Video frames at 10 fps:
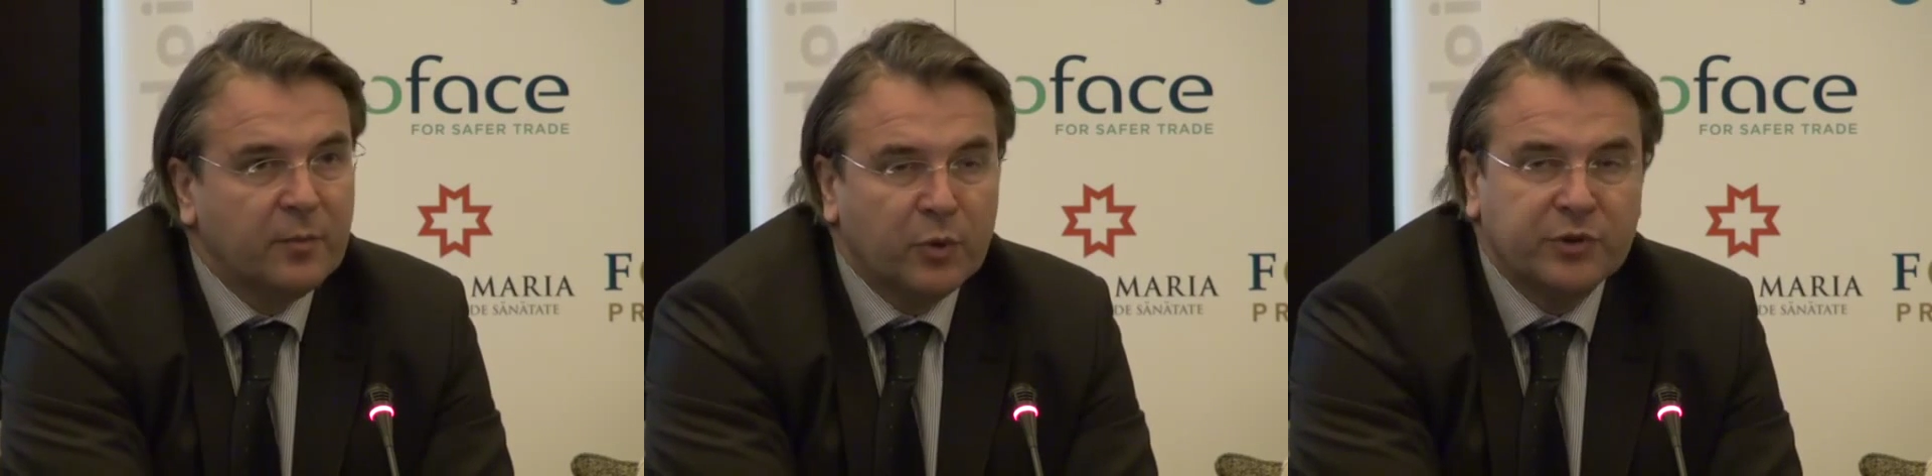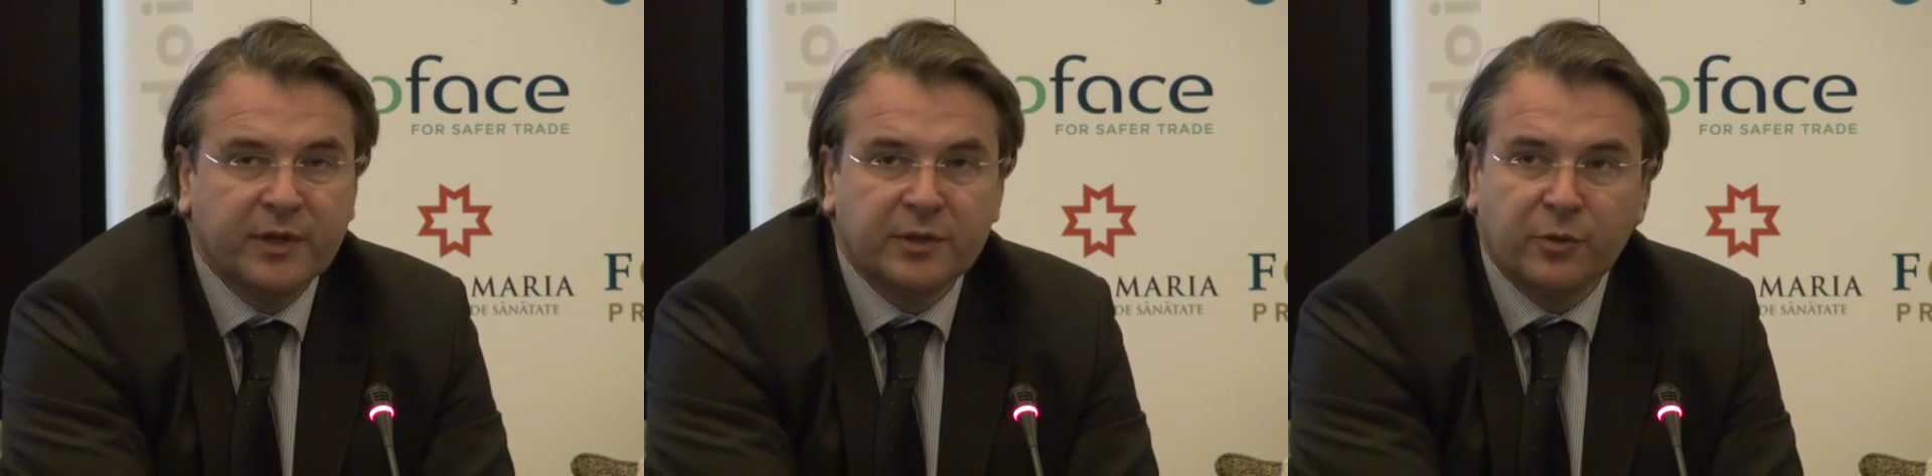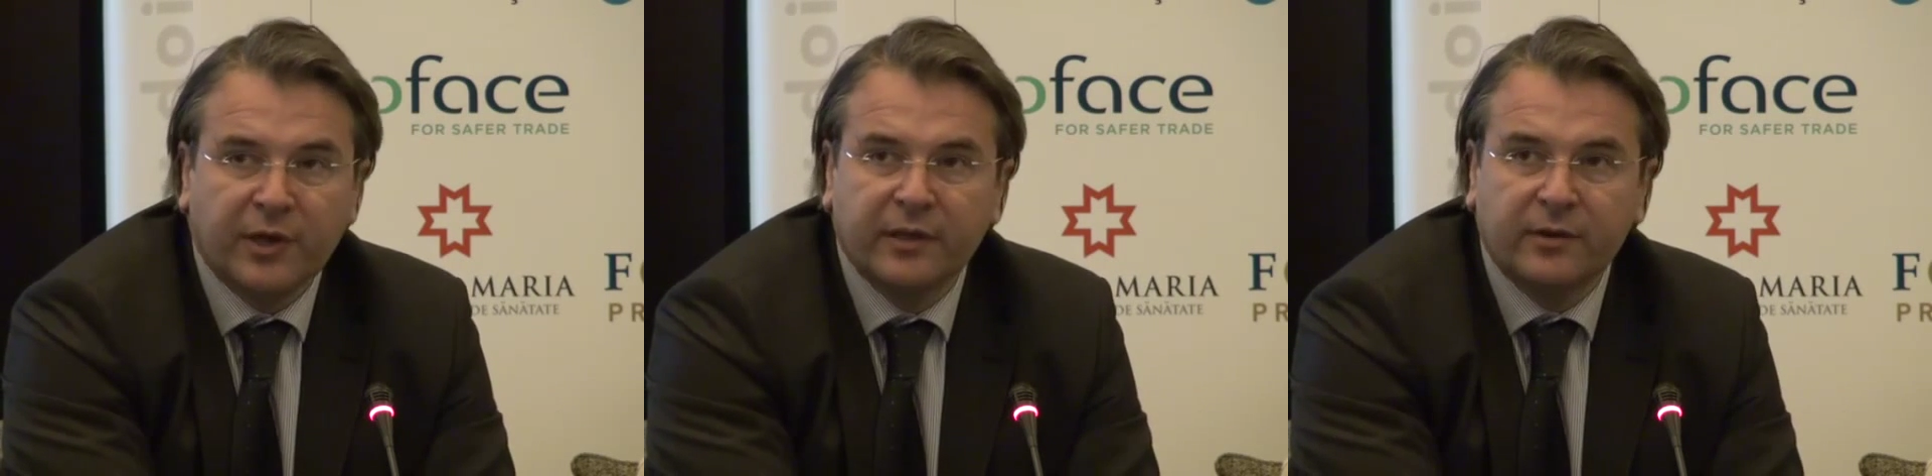putting
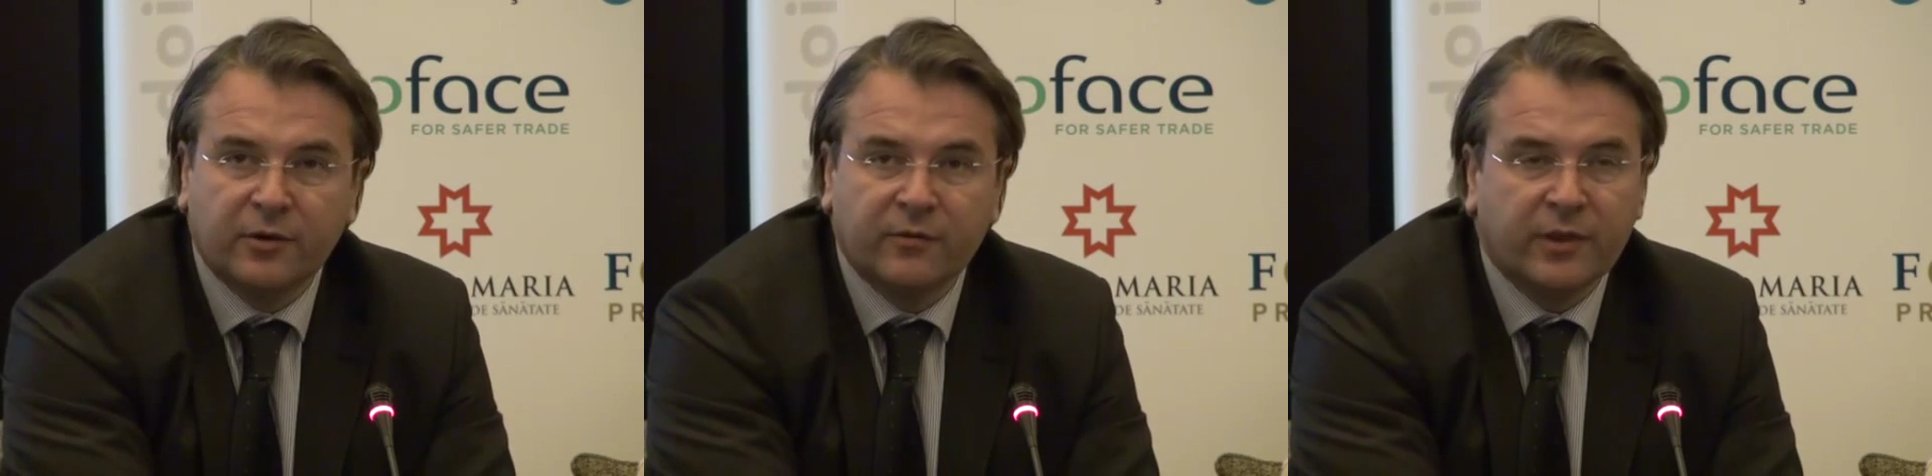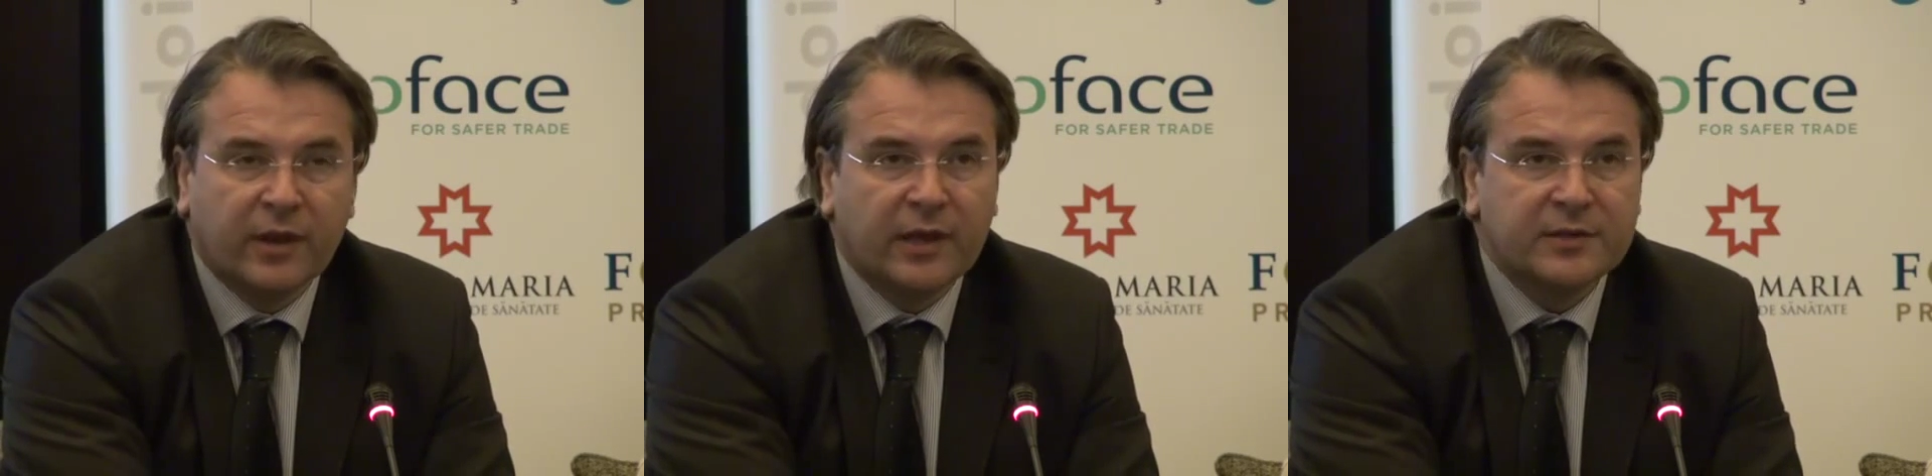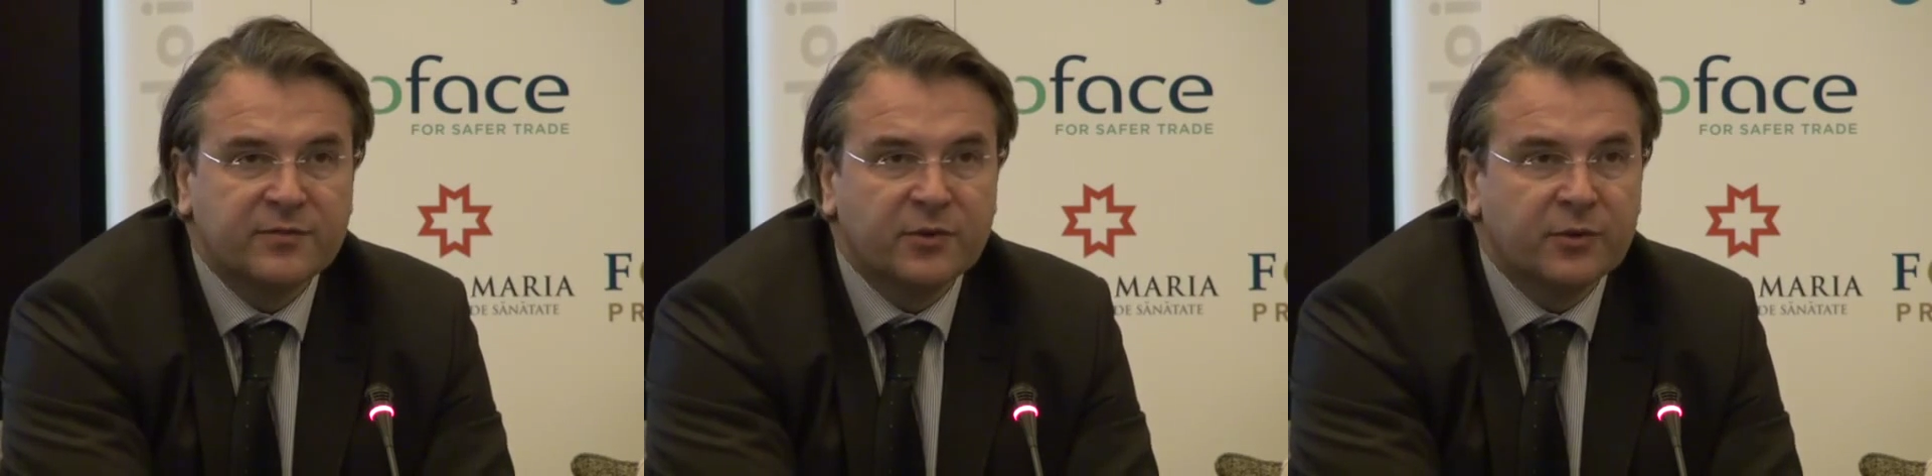together over the
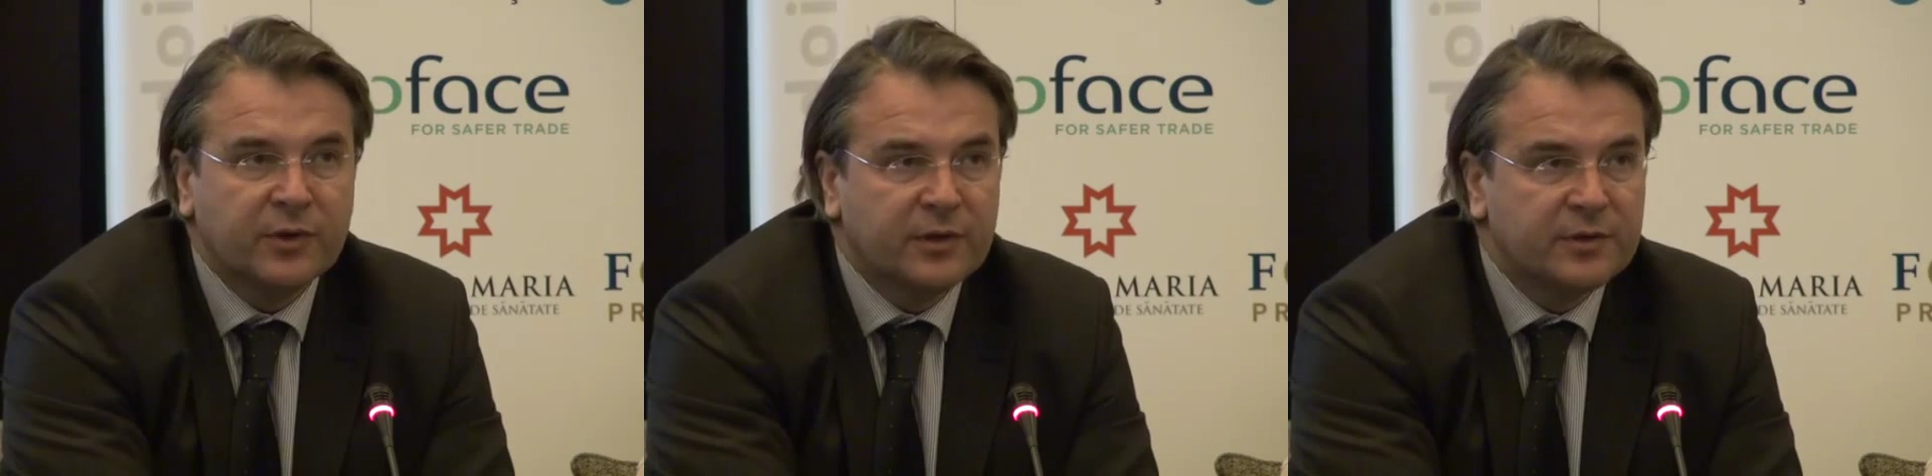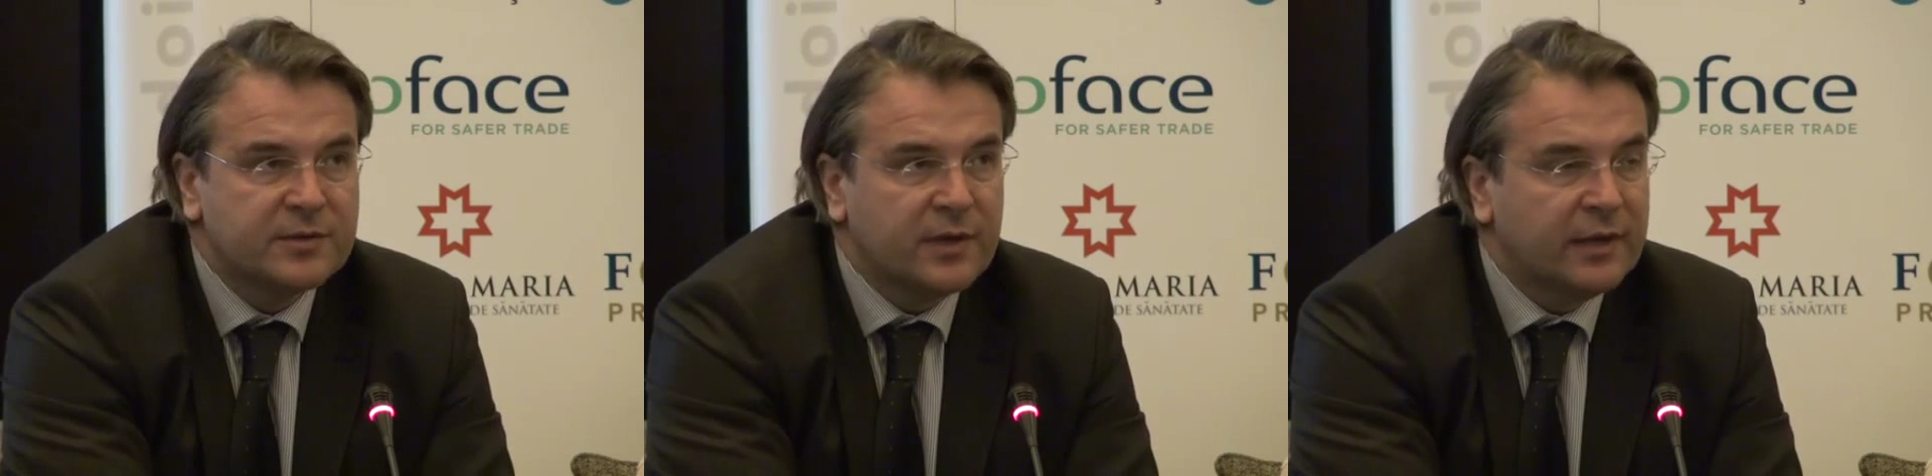last few years,